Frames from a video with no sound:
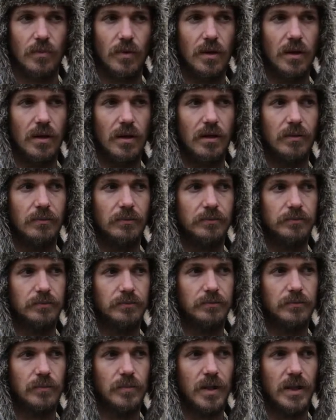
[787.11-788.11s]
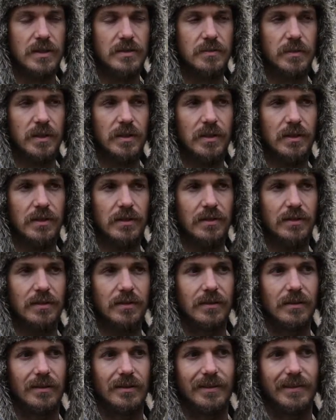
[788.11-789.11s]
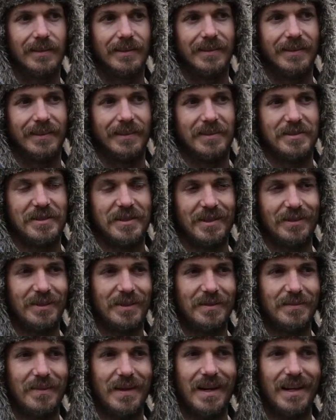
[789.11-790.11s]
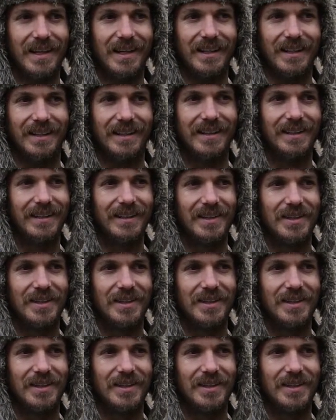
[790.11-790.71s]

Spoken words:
And that's been one of my